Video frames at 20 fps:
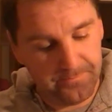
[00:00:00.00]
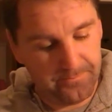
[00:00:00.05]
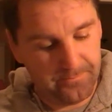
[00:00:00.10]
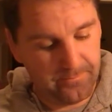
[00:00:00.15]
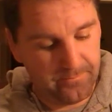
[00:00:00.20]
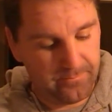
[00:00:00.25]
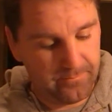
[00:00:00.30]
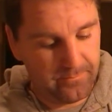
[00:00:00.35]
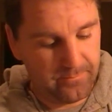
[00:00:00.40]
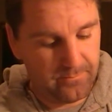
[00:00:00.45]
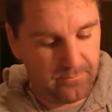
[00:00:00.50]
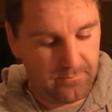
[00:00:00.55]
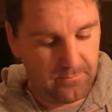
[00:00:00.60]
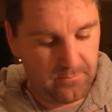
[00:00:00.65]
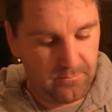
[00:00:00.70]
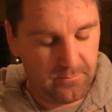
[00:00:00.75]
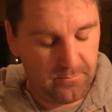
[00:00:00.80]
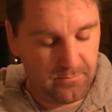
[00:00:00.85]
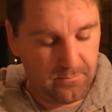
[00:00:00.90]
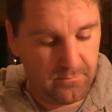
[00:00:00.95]

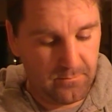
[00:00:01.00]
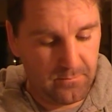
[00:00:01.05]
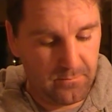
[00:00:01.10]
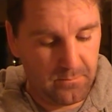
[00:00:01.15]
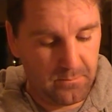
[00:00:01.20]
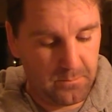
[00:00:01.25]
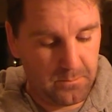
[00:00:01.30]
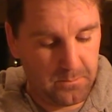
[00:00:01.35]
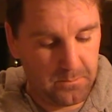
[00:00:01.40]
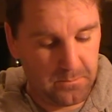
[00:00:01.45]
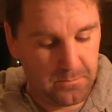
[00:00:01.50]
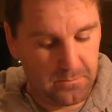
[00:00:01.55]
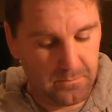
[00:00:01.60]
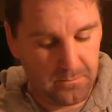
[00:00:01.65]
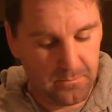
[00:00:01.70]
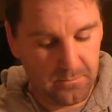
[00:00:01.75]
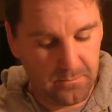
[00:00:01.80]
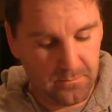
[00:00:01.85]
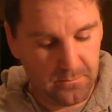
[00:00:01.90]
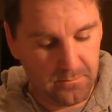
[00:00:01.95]

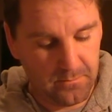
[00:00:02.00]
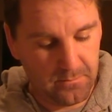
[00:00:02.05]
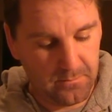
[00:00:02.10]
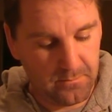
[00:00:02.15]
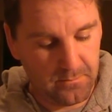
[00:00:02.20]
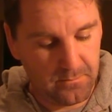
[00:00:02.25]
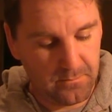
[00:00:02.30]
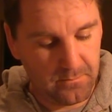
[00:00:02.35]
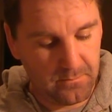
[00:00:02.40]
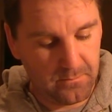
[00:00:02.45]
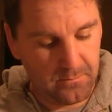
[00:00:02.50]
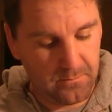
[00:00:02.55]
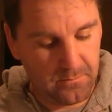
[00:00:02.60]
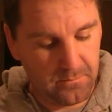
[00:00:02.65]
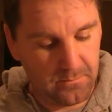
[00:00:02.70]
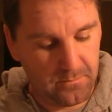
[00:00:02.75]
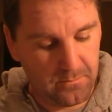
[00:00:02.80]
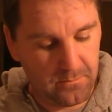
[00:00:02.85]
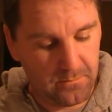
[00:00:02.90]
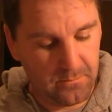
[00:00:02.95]

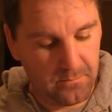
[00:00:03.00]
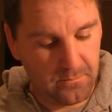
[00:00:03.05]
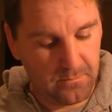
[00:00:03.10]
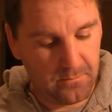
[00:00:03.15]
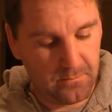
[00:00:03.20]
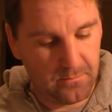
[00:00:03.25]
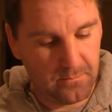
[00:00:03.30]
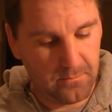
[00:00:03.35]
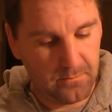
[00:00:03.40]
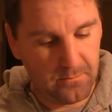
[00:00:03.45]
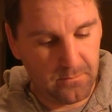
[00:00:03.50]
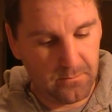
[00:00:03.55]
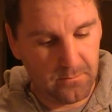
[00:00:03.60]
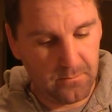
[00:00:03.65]
[no speech]